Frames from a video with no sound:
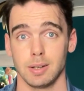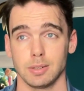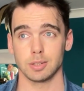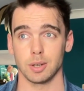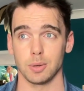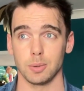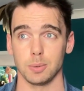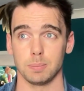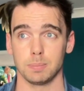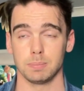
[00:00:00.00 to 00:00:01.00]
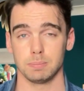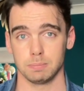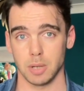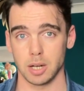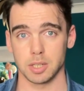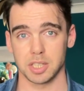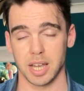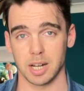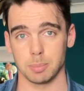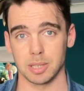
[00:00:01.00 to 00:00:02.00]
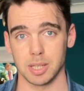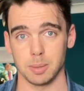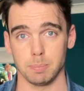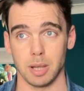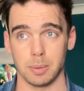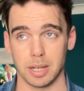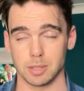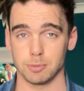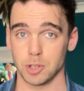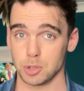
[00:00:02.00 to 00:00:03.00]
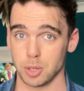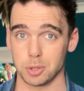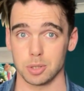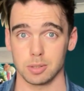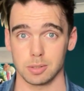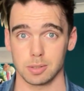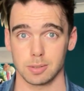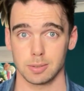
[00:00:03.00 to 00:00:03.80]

So, understandably, Mary had some frustrations.